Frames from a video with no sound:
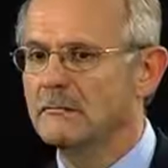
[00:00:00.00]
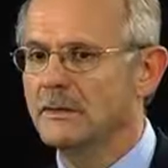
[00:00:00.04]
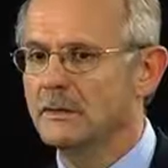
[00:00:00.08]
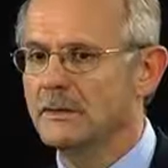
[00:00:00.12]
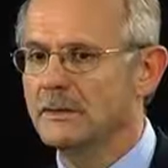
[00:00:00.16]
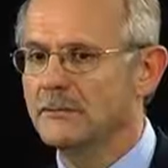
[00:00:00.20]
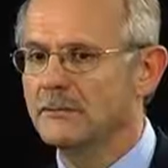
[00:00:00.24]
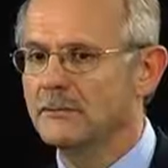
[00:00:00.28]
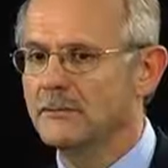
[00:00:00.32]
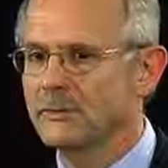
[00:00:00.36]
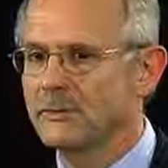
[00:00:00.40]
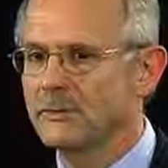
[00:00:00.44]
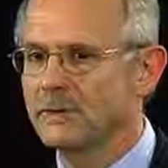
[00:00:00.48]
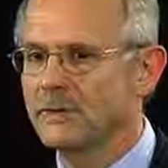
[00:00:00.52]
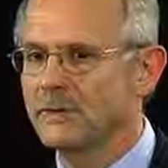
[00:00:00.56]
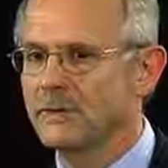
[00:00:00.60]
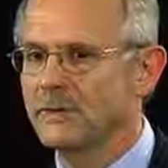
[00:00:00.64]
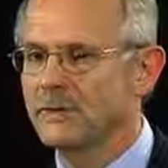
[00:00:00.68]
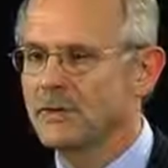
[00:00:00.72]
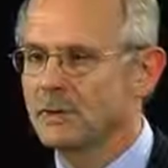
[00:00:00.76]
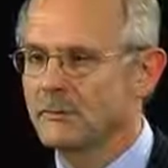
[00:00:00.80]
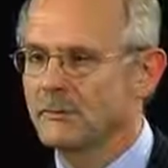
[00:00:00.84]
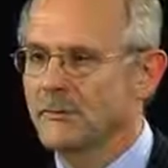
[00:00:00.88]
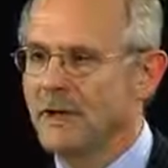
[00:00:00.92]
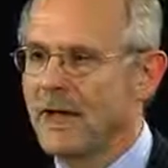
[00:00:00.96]
We've
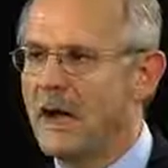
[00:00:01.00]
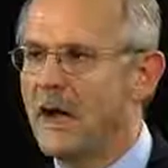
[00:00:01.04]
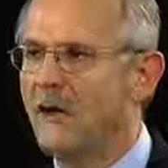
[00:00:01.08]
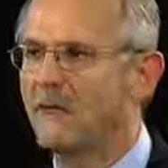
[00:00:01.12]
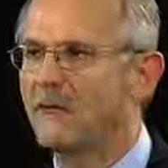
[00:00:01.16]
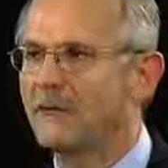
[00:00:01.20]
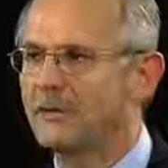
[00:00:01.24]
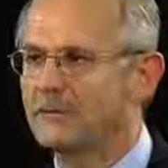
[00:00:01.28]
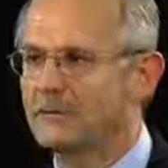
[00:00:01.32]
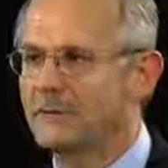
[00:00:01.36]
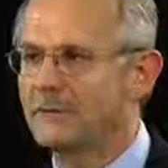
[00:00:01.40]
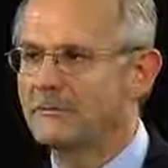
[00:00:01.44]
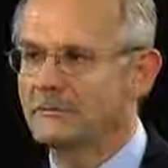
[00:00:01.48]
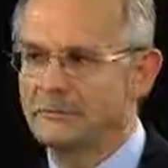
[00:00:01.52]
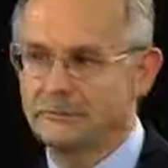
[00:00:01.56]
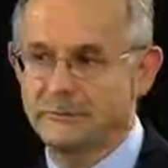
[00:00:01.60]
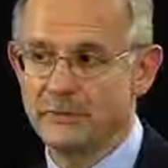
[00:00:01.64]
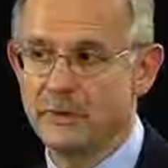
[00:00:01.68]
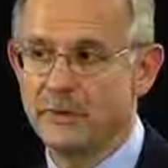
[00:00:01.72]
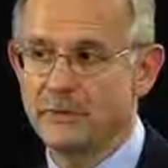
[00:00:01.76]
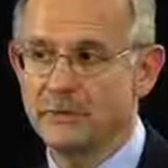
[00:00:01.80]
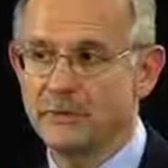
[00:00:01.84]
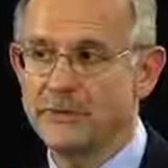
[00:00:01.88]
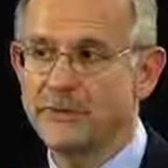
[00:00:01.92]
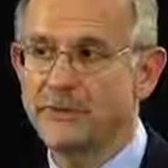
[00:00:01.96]
really empowered, we have a
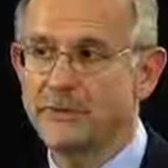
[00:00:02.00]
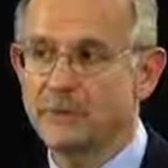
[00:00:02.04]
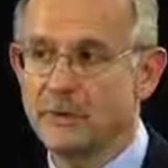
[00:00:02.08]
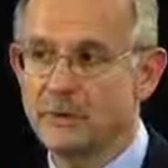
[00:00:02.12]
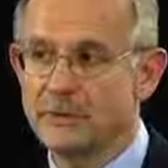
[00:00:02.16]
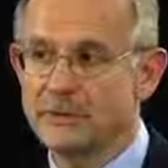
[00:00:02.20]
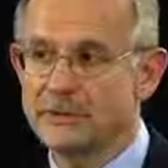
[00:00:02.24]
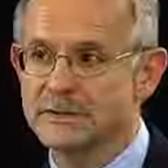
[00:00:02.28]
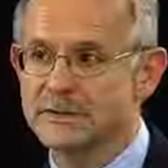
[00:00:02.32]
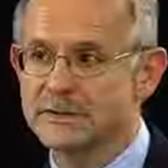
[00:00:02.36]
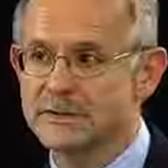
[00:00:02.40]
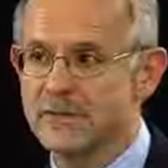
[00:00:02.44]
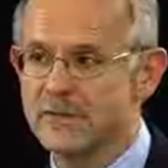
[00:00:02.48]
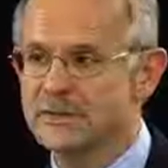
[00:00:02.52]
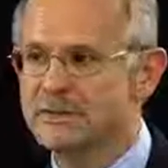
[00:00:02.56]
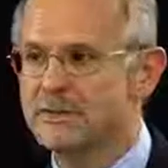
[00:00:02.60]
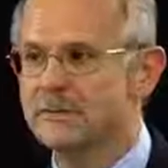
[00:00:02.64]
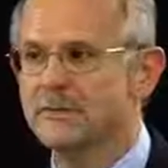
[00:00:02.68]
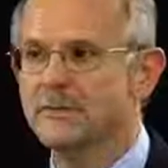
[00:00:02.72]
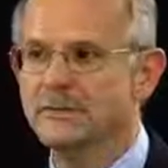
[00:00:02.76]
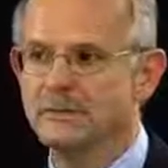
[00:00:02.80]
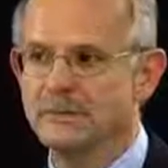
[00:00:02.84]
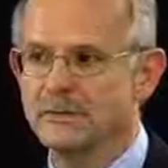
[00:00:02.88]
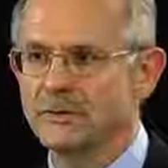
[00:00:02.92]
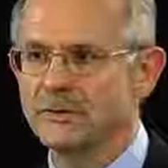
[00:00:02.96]
very lean
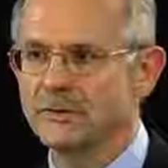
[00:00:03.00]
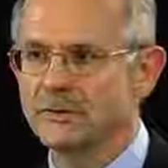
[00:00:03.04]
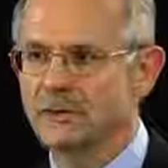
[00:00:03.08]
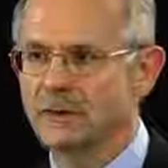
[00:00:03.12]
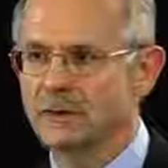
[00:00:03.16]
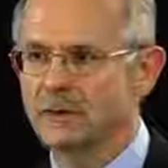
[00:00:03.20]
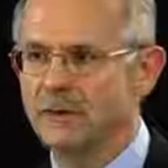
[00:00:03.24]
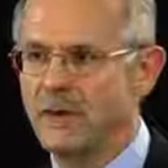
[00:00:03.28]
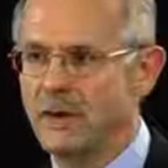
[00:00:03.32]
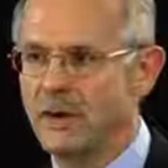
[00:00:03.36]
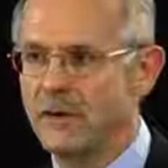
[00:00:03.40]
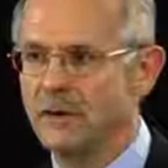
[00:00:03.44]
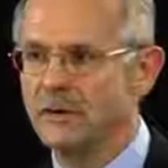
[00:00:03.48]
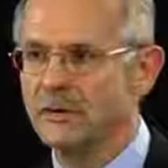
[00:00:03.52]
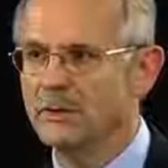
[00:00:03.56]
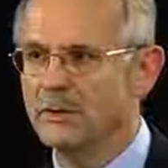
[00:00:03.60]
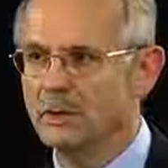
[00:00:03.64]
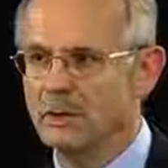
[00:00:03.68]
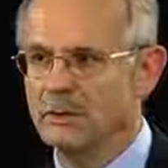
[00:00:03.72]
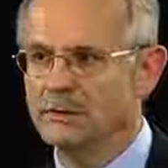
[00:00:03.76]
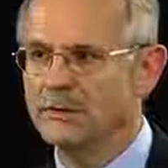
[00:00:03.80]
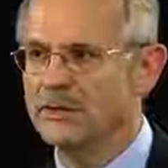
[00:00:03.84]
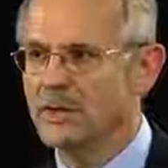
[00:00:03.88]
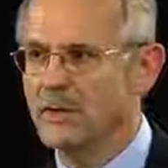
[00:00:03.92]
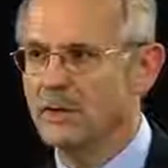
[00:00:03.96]
organization, we've really empowered
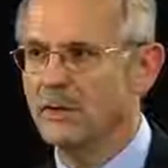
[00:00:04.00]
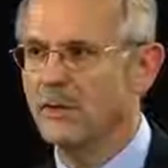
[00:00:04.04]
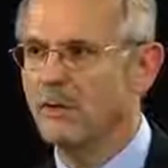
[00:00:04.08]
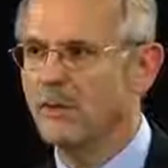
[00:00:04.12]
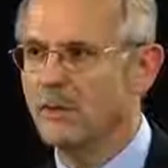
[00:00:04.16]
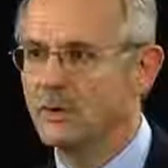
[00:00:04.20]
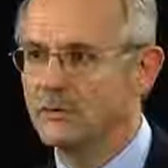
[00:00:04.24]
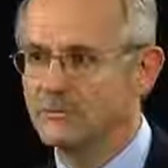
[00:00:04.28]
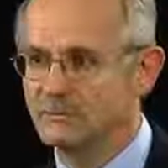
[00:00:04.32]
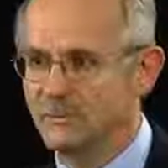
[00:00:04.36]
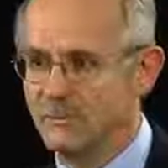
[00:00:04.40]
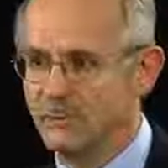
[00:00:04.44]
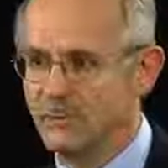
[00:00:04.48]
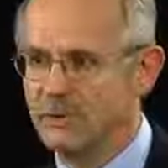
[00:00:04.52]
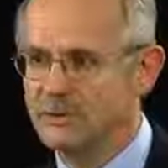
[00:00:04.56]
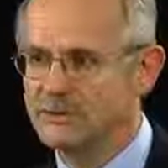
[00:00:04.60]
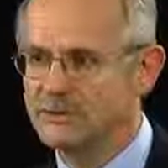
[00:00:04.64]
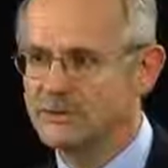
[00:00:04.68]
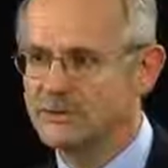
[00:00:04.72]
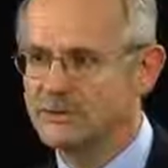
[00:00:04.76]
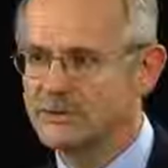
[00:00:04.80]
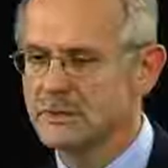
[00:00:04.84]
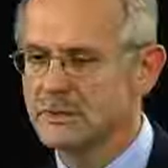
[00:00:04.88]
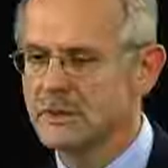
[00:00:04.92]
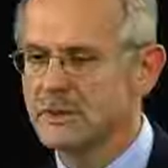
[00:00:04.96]
our entire
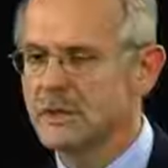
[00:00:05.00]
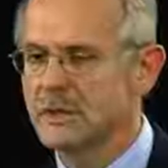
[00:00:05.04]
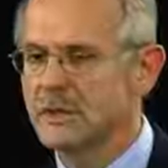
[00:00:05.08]
workforce